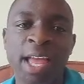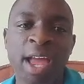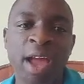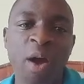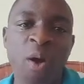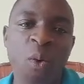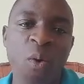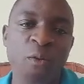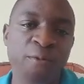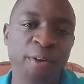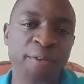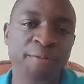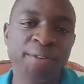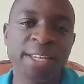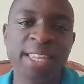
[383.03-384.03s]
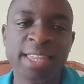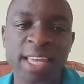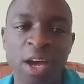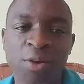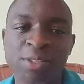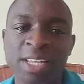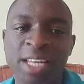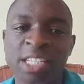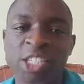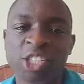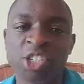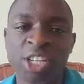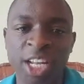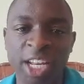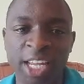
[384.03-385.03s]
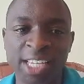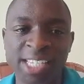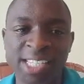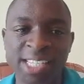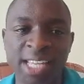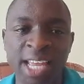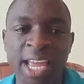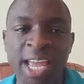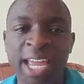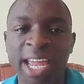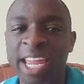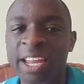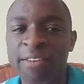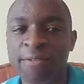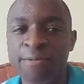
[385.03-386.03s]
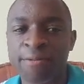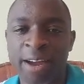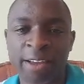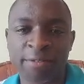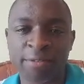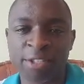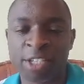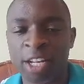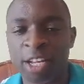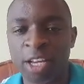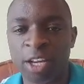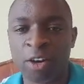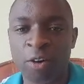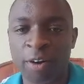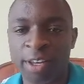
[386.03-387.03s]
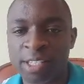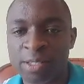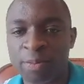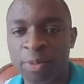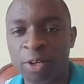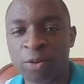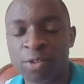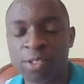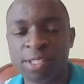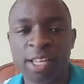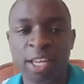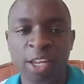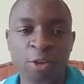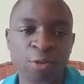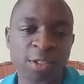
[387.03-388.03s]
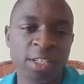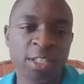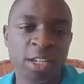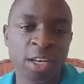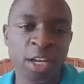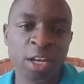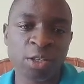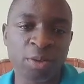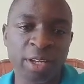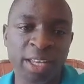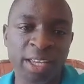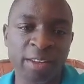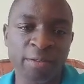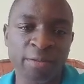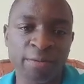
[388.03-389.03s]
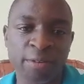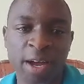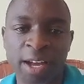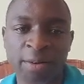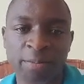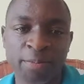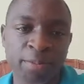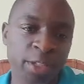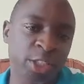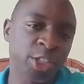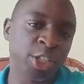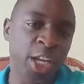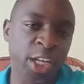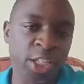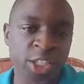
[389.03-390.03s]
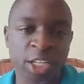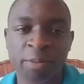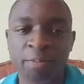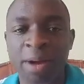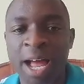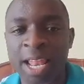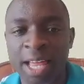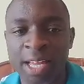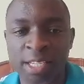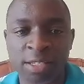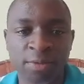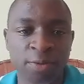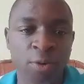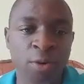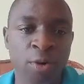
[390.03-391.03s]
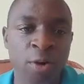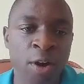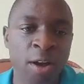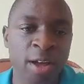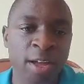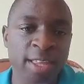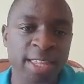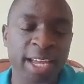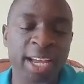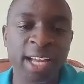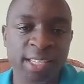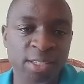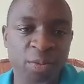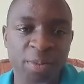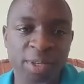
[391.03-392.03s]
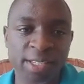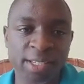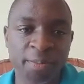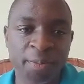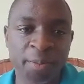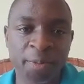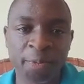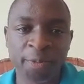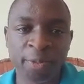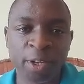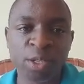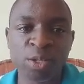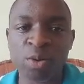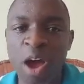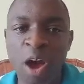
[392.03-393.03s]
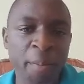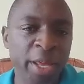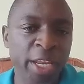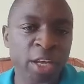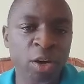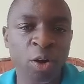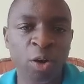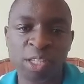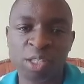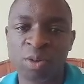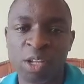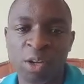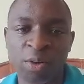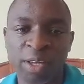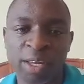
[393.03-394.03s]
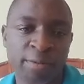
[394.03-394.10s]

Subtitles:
15,000 shillings in 5 shilling coins because they use it to give up change and balance for the customers. So how many coins will you give them?